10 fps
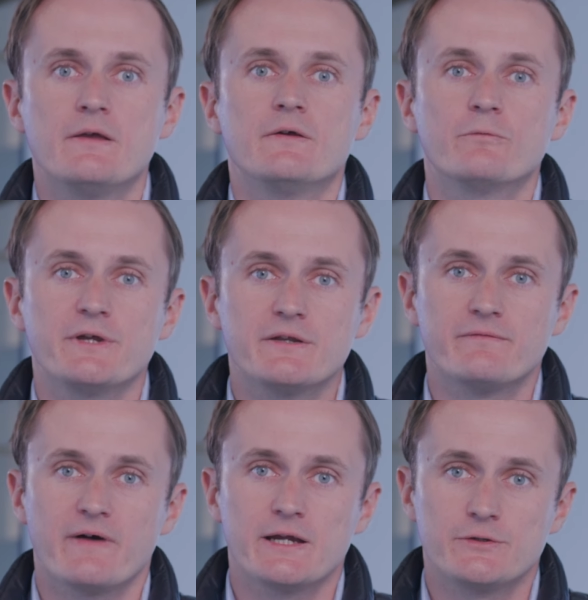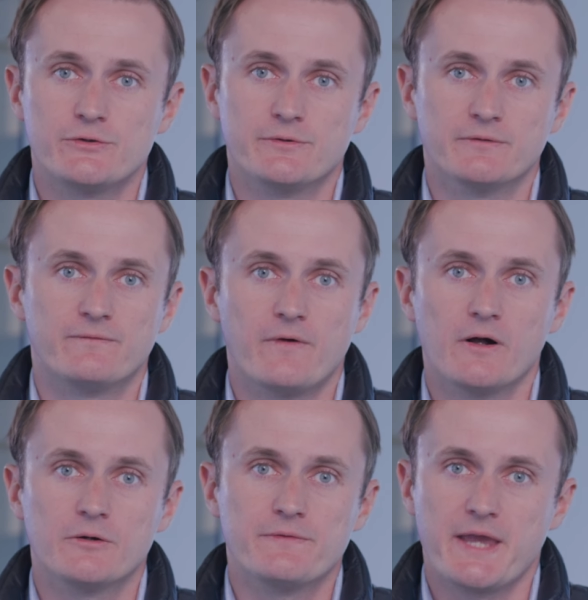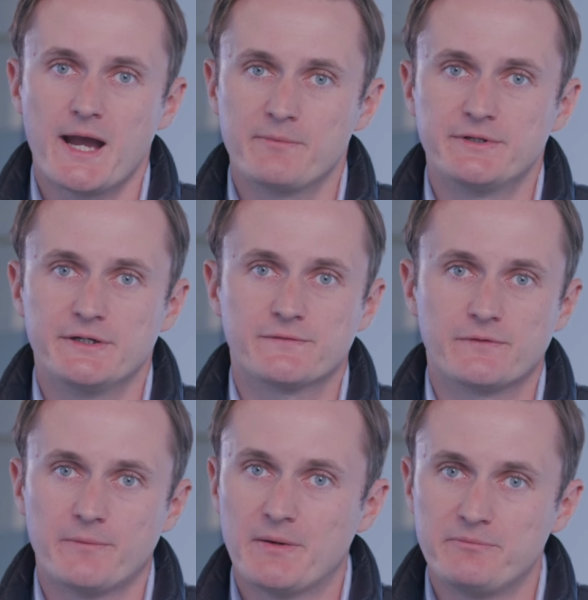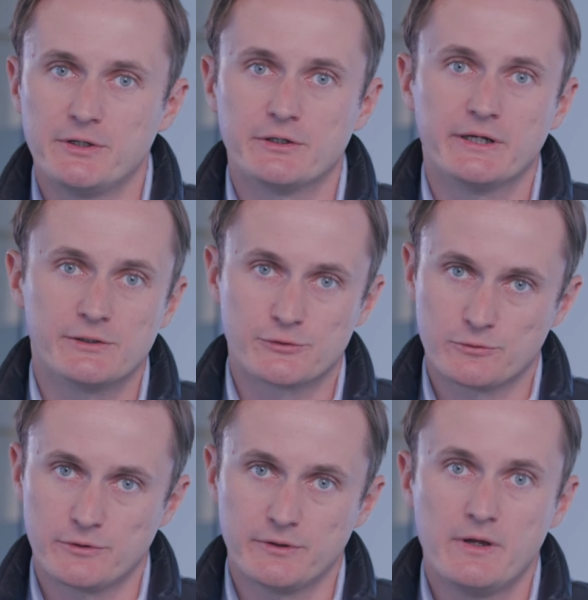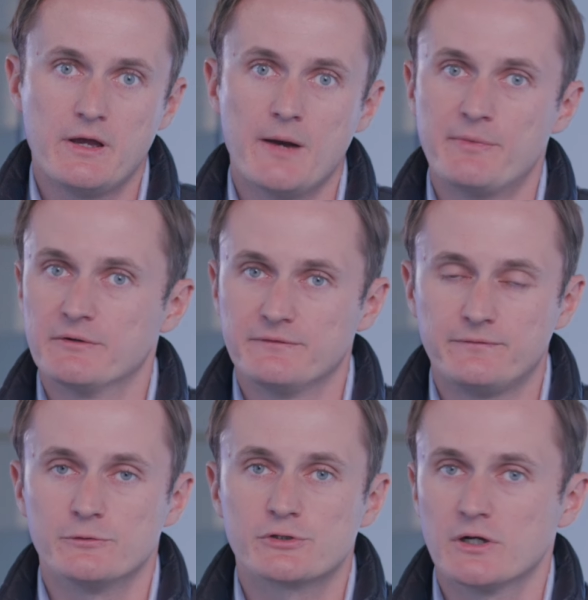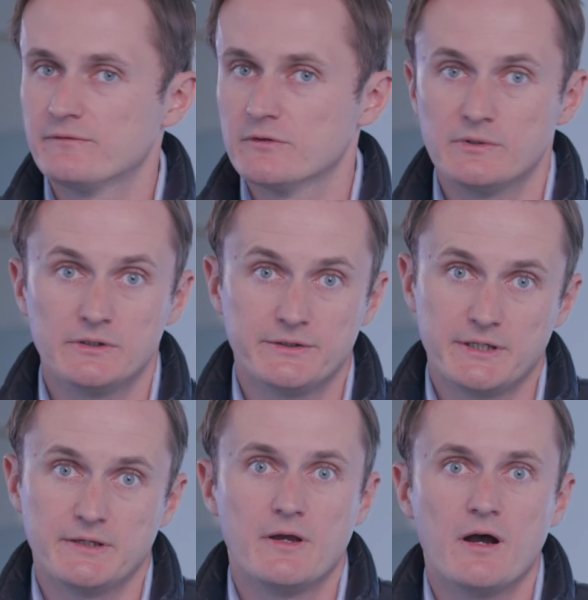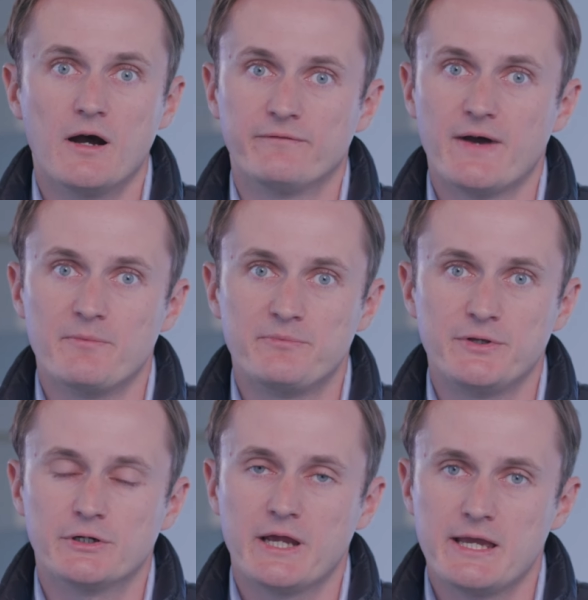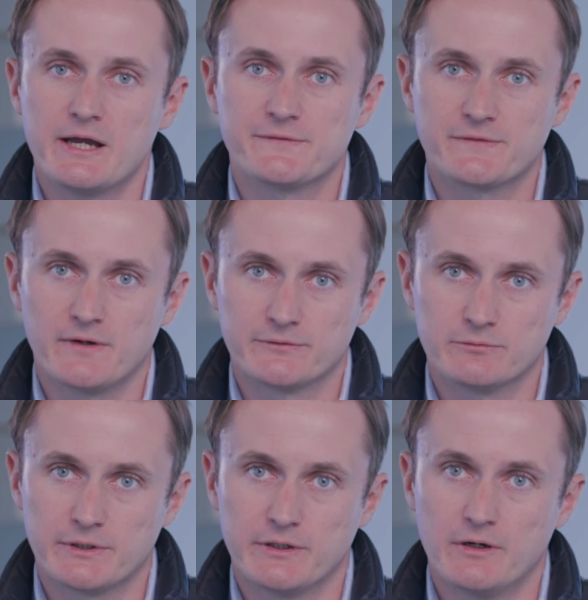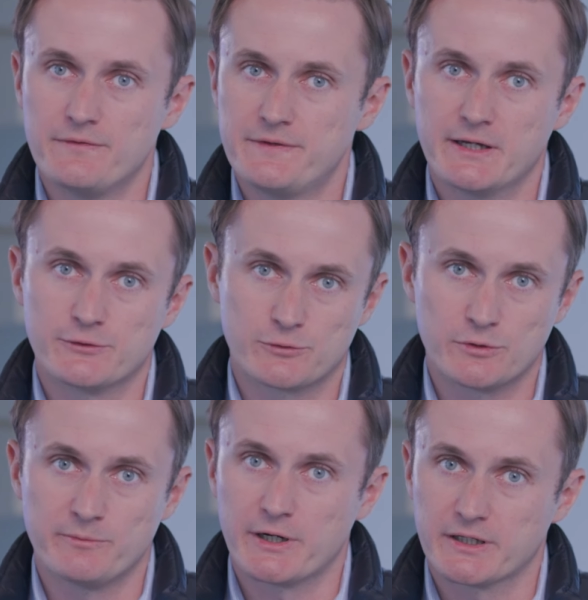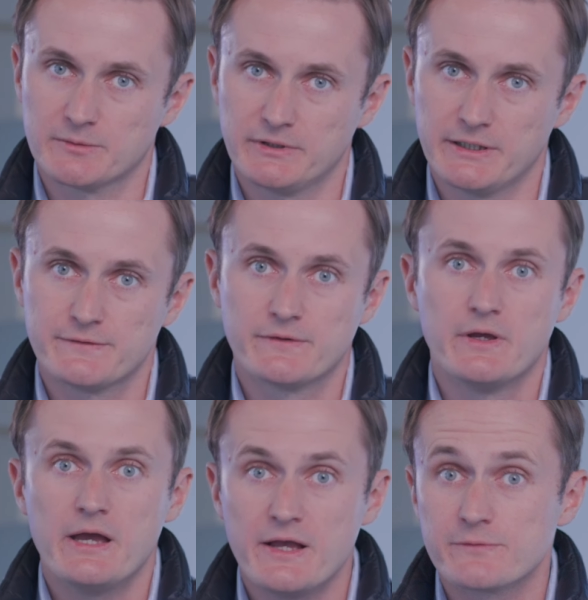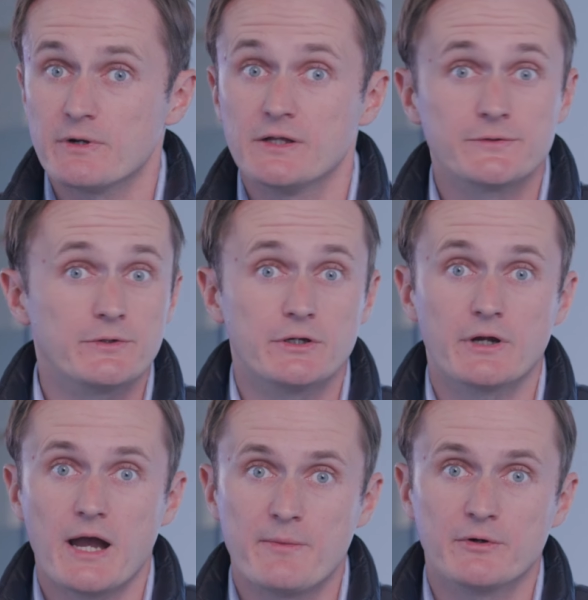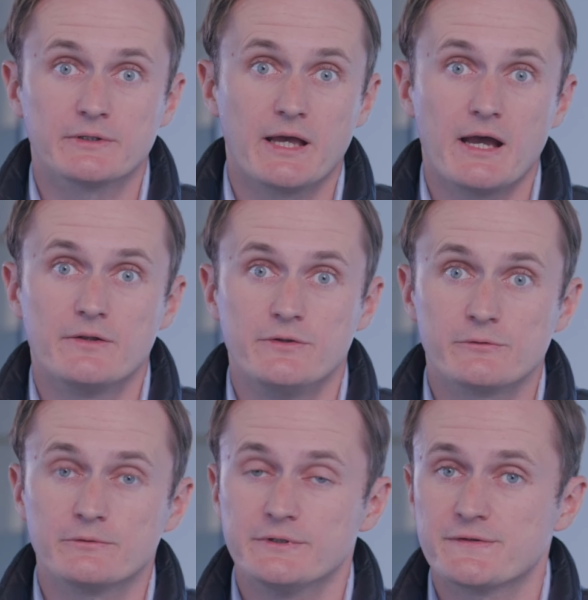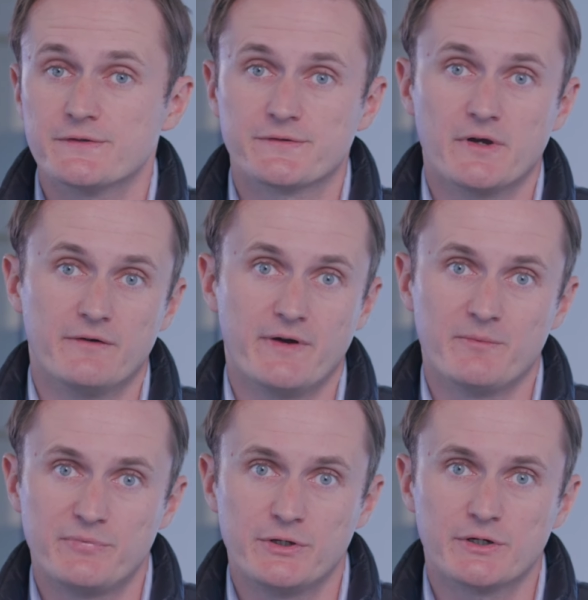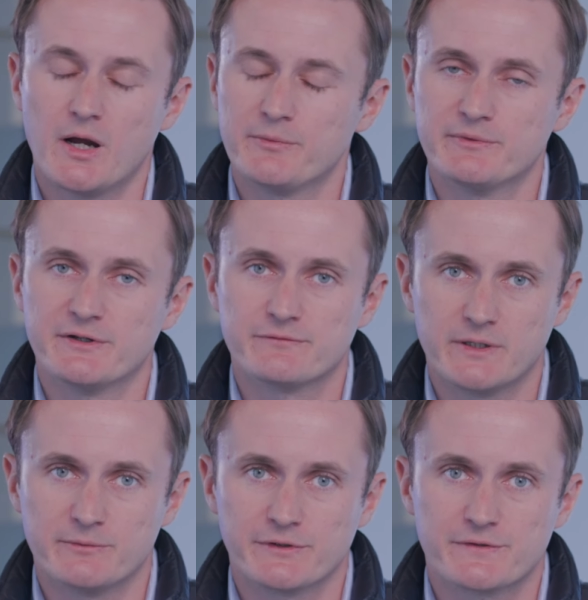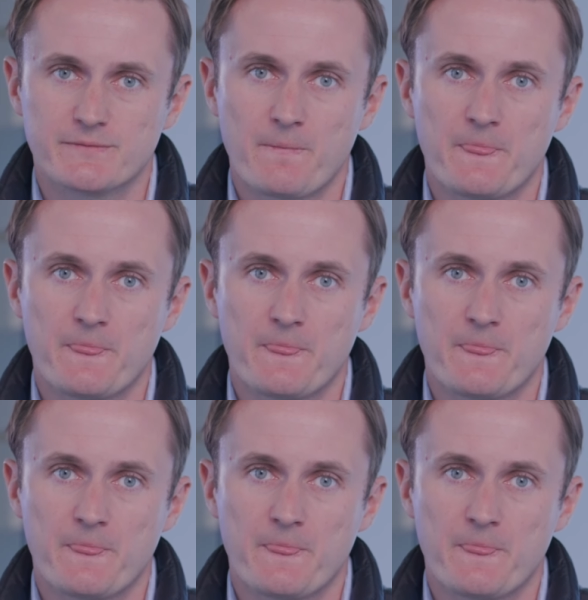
We invite you to follow the updates from Ampere and Azure about the future availability of Ampere AI software on the Azure Marketplace, as well as to hear about new releases of Ampere optimized frameworks.